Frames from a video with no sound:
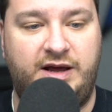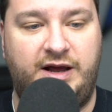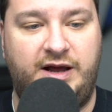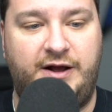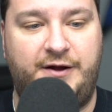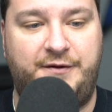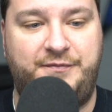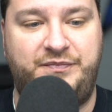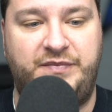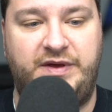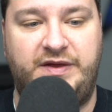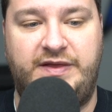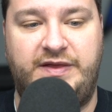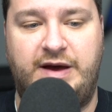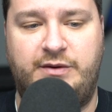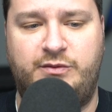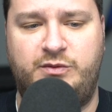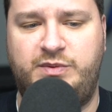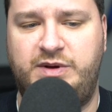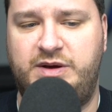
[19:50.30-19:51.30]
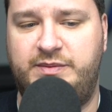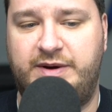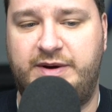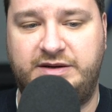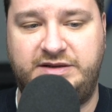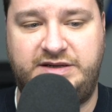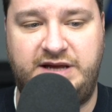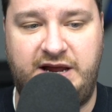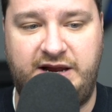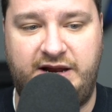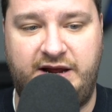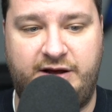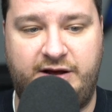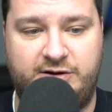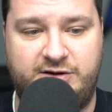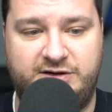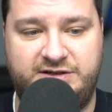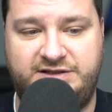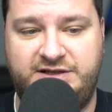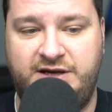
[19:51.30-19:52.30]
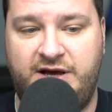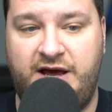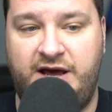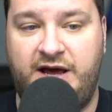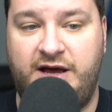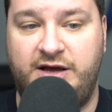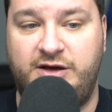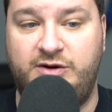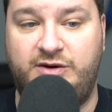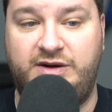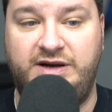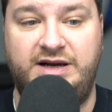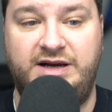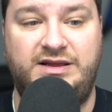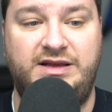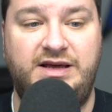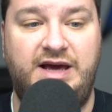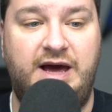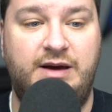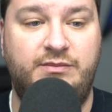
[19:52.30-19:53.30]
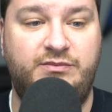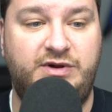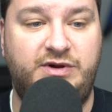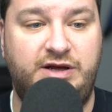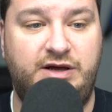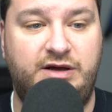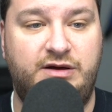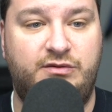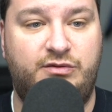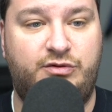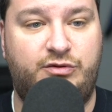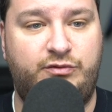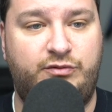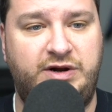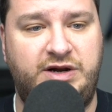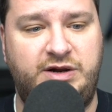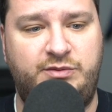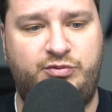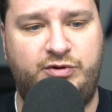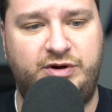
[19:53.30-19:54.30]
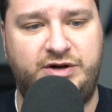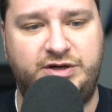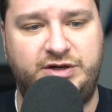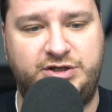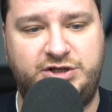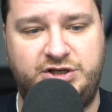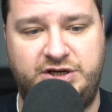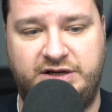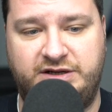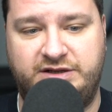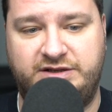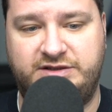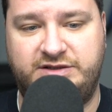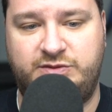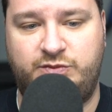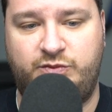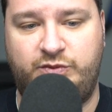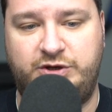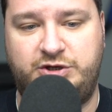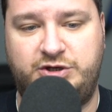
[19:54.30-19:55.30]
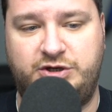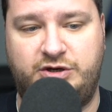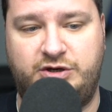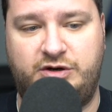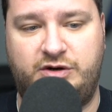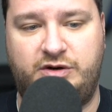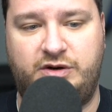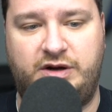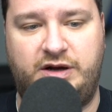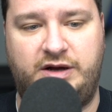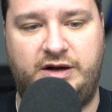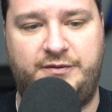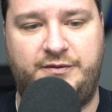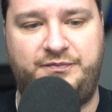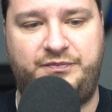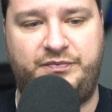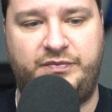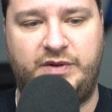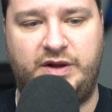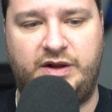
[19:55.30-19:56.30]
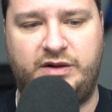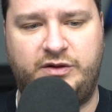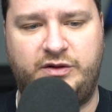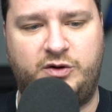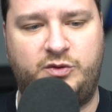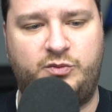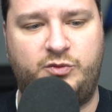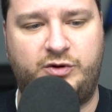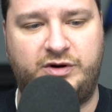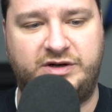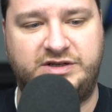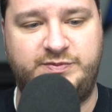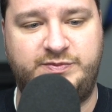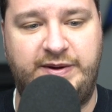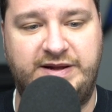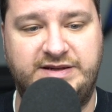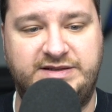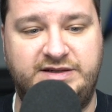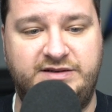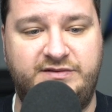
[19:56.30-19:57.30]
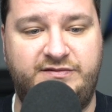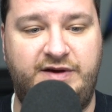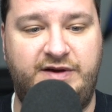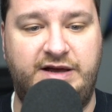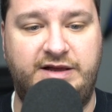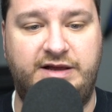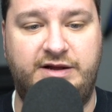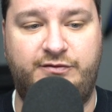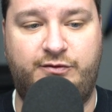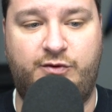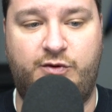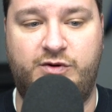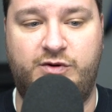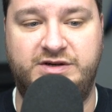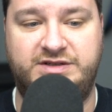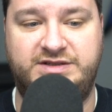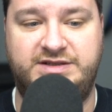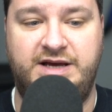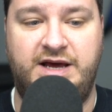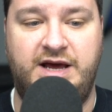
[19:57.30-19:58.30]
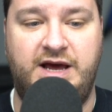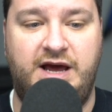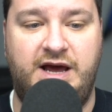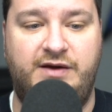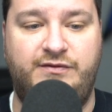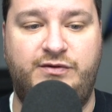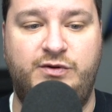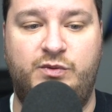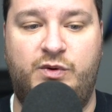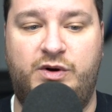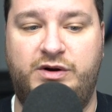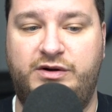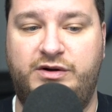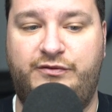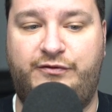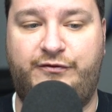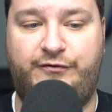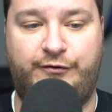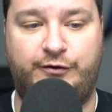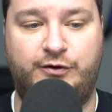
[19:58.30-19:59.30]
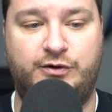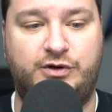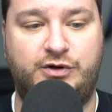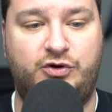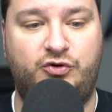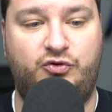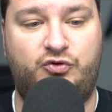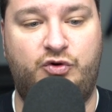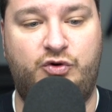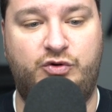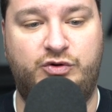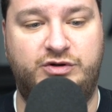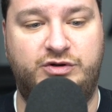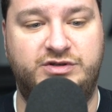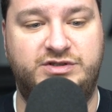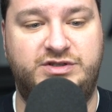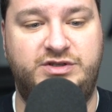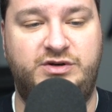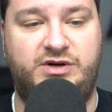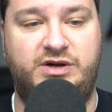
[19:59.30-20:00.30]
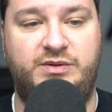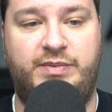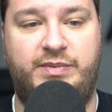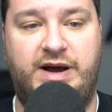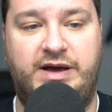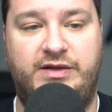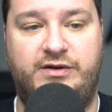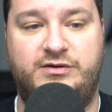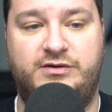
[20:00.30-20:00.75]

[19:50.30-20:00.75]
and that would be about $10. You can get the empty 3D printed shells, which are a little more expensive. And then, of course, if you wanted full controllers, you could buy